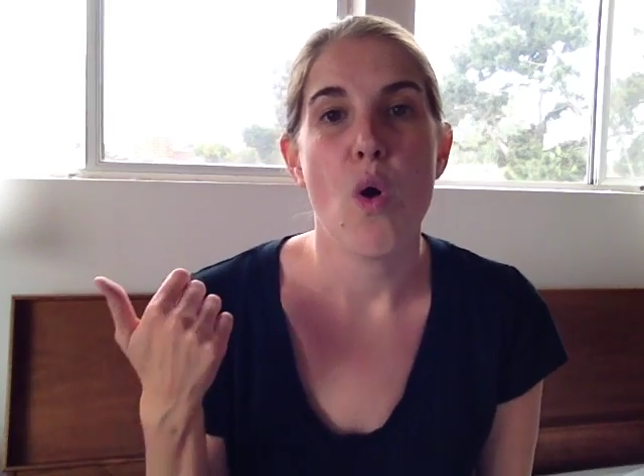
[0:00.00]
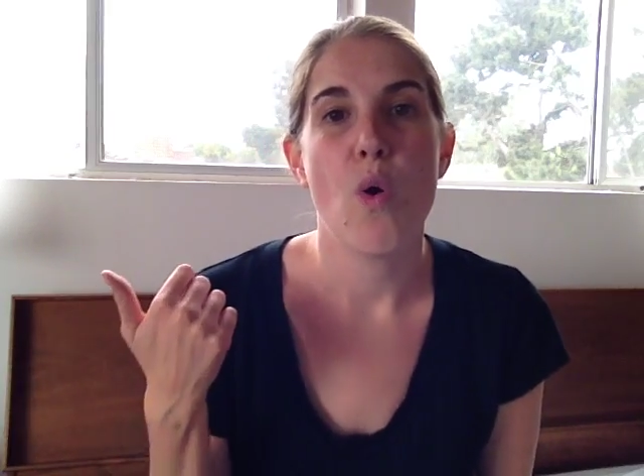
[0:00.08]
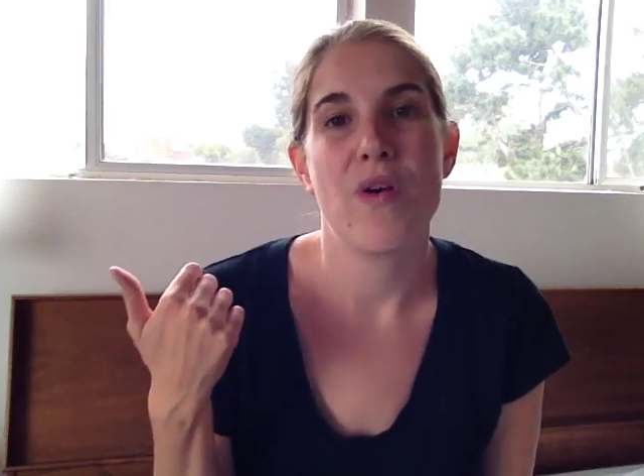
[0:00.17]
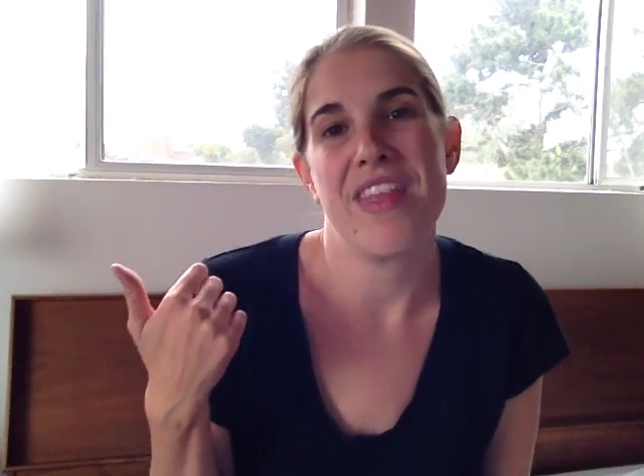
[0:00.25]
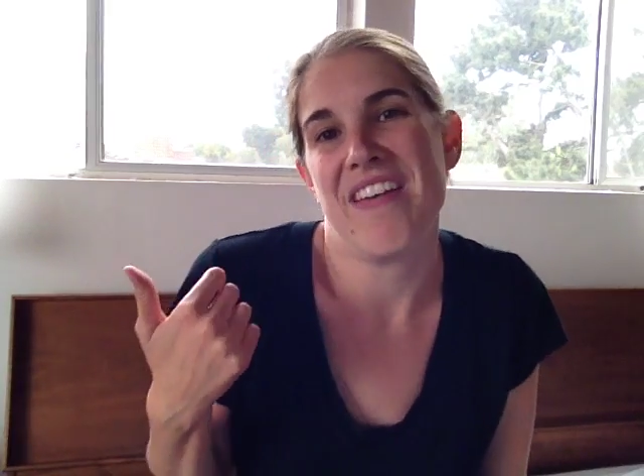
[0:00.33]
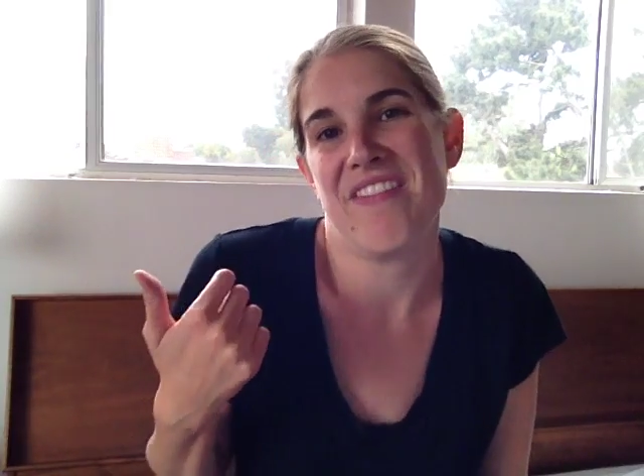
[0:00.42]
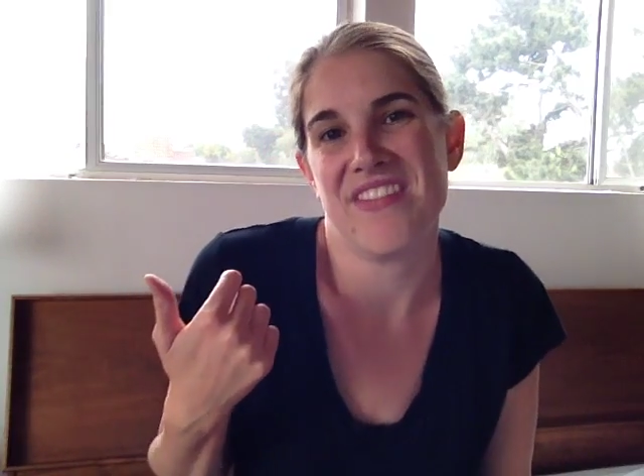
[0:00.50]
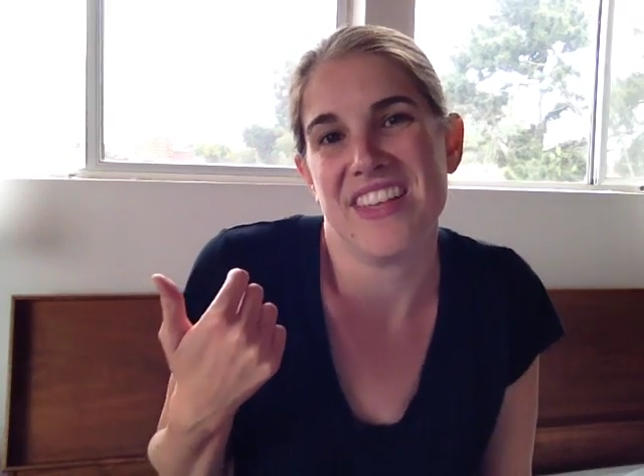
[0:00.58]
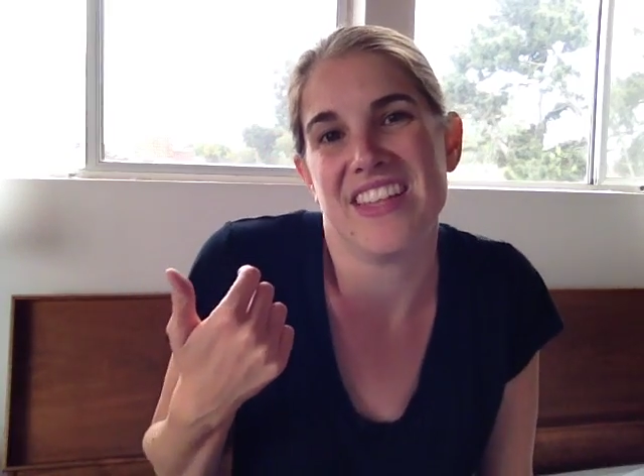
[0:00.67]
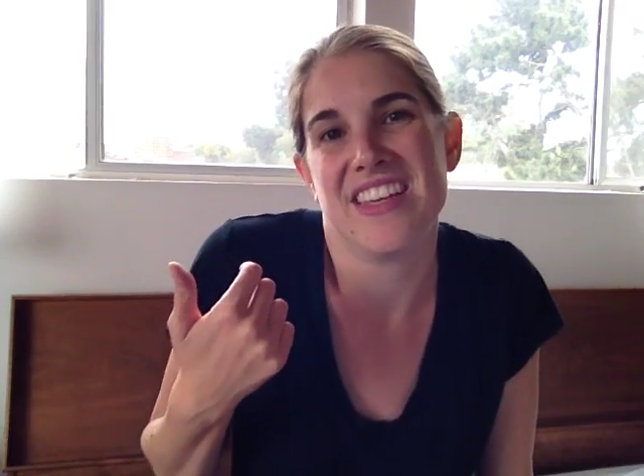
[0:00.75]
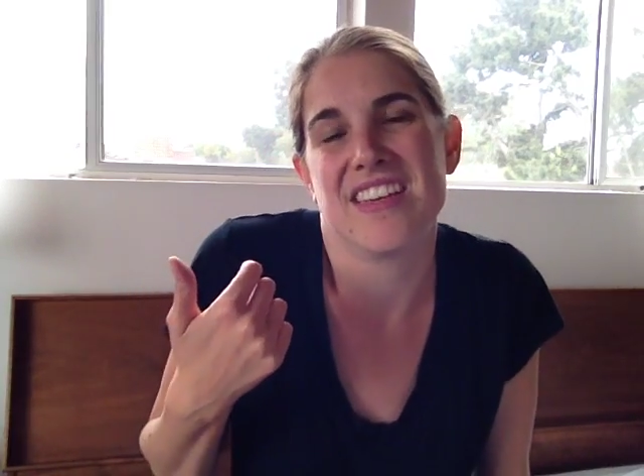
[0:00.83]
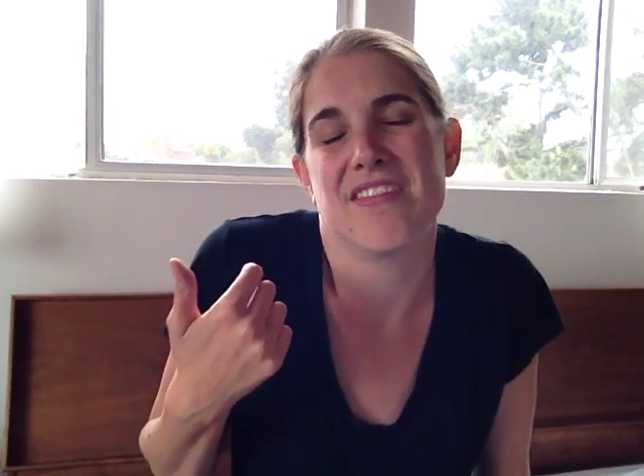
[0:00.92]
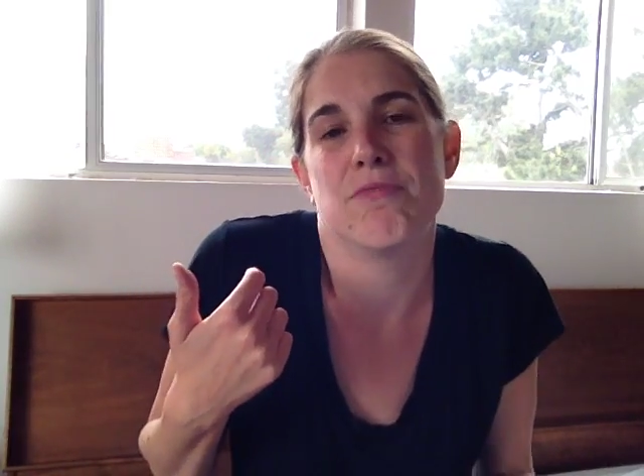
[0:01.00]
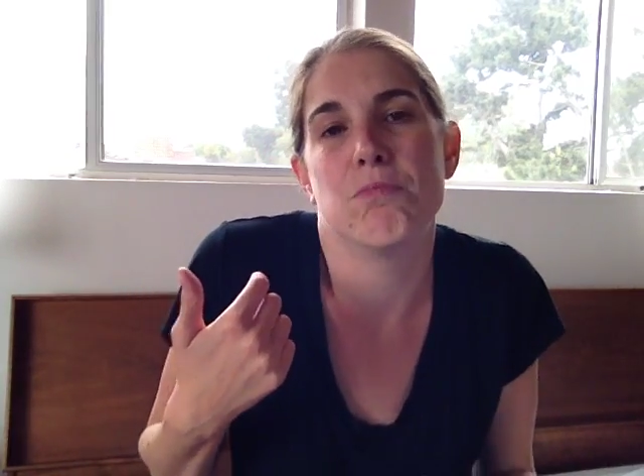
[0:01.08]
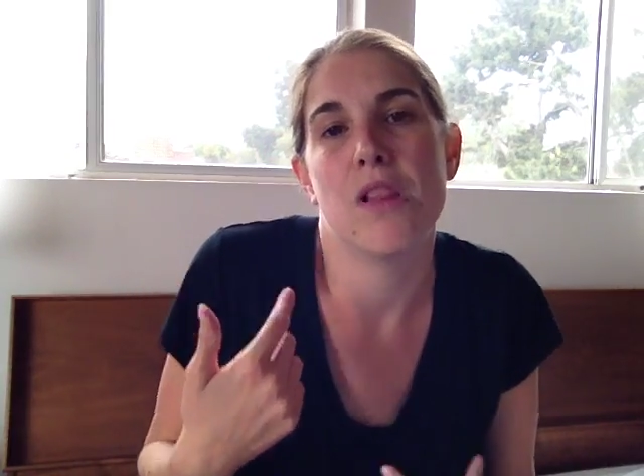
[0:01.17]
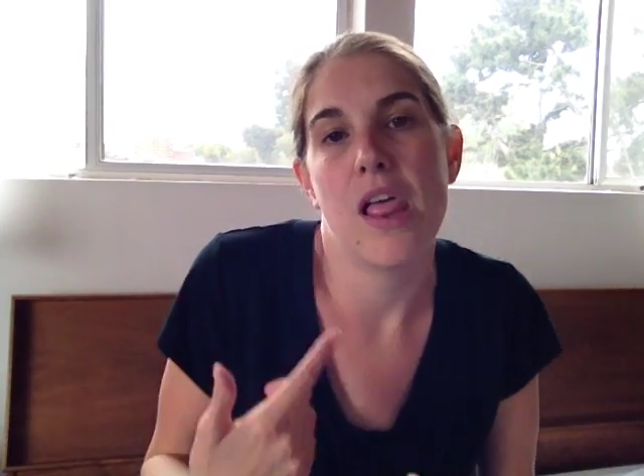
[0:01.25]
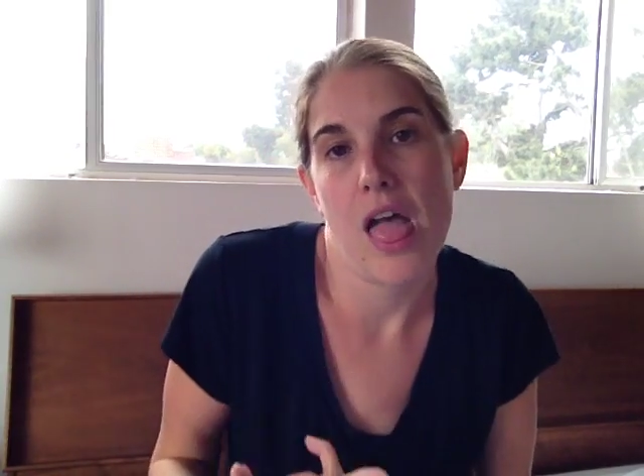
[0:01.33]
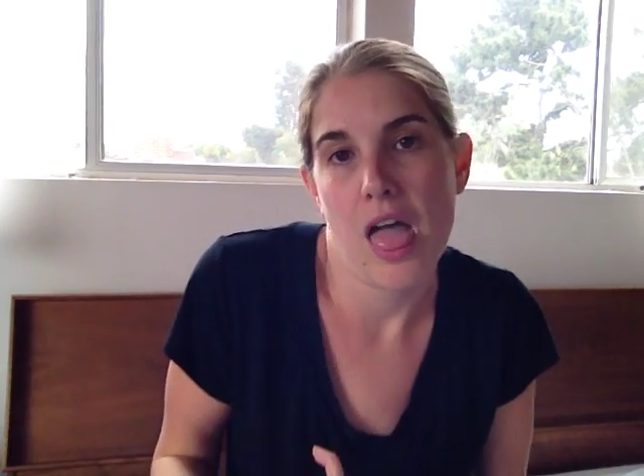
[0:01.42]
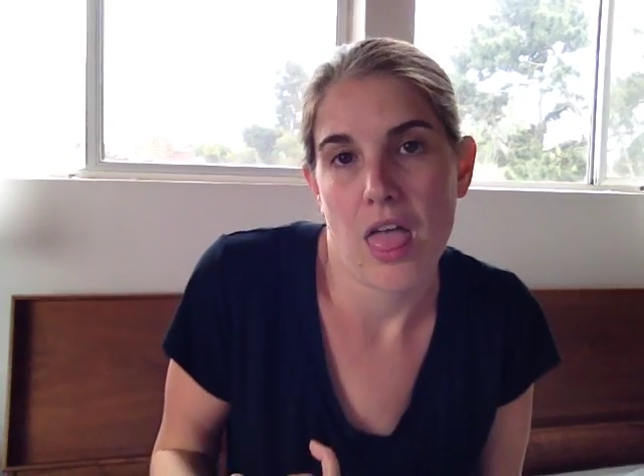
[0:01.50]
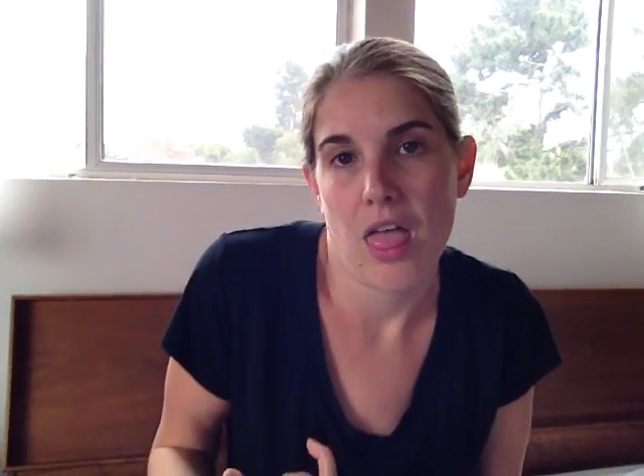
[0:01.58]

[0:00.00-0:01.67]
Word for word: or that feeling of bleh,